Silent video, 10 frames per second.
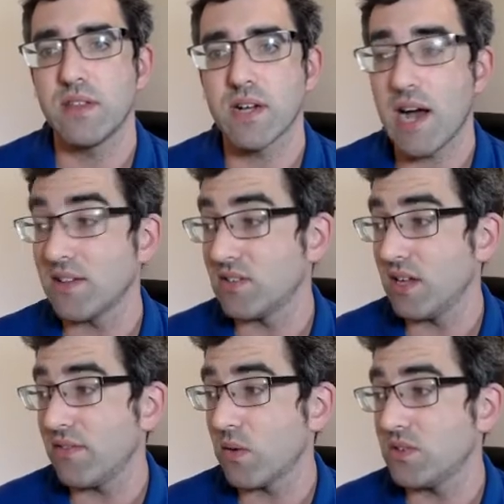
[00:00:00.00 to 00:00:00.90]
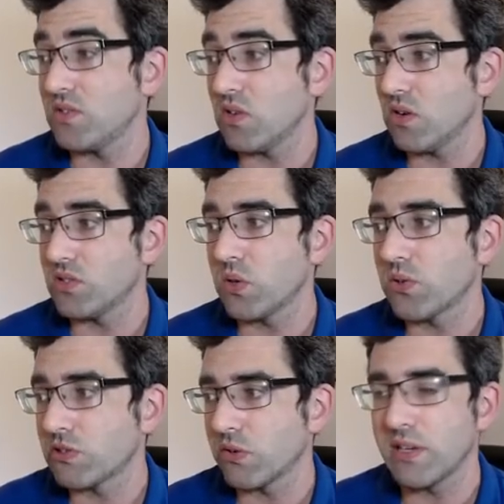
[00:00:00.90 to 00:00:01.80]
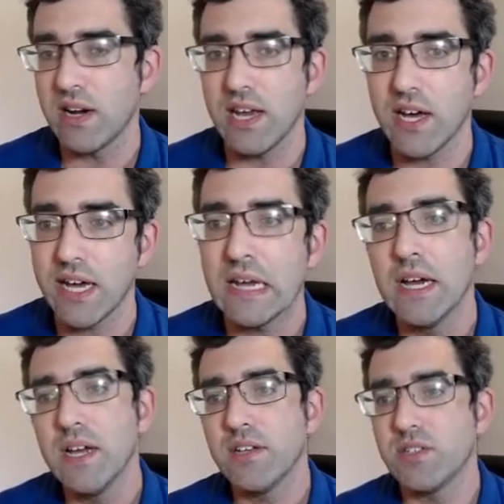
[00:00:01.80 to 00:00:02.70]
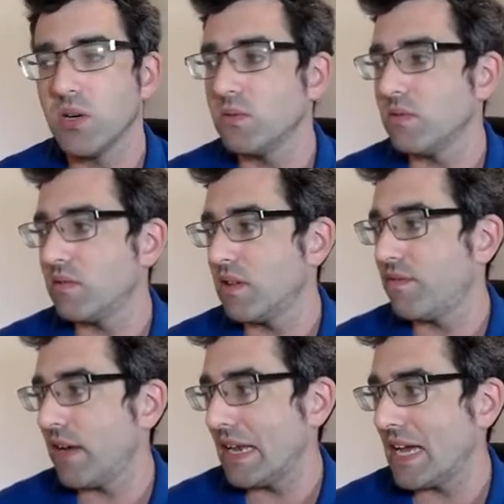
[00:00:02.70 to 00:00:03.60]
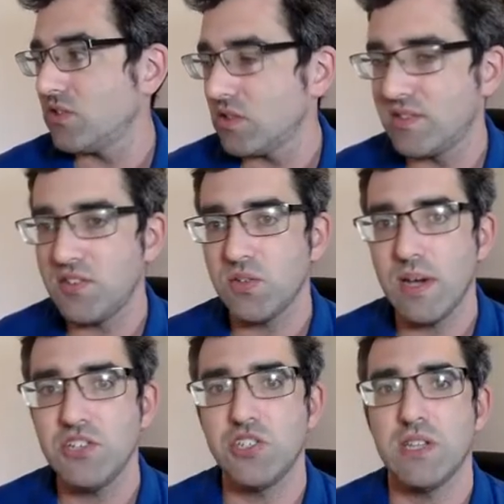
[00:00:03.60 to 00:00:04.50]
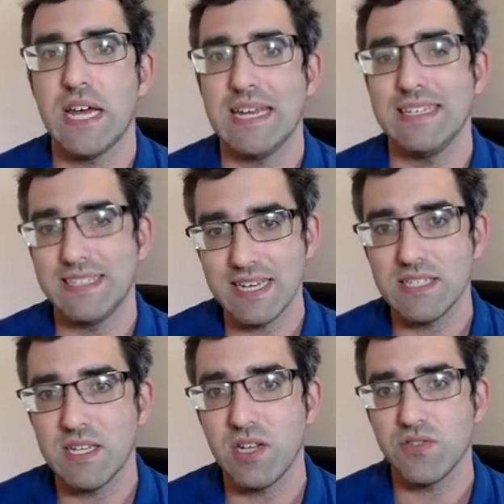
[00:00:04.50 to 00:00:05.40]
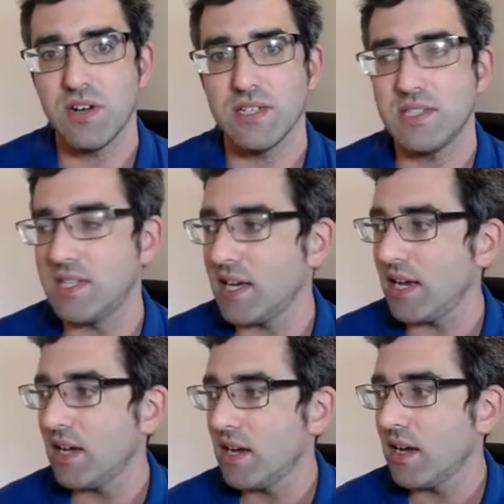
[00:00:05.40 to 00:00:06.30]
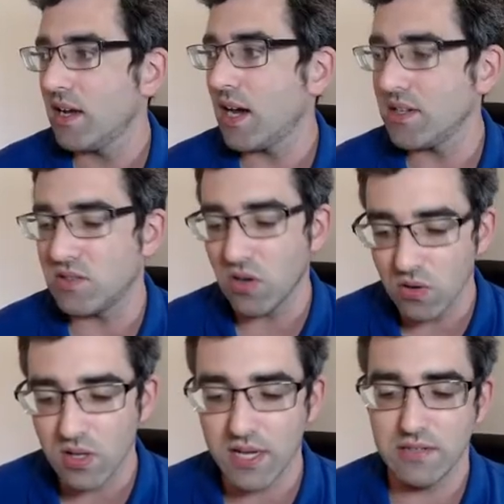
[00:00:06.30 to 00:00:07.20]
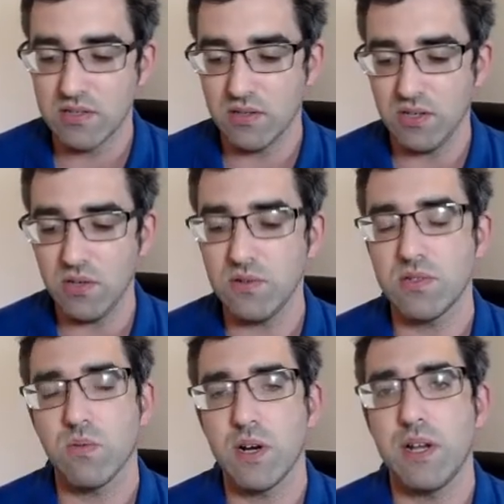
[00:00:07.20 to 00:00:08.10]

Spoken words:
the cost of living, which is also extraordinarily high. So the financial situation that exists in Israel today, I don't like to use the word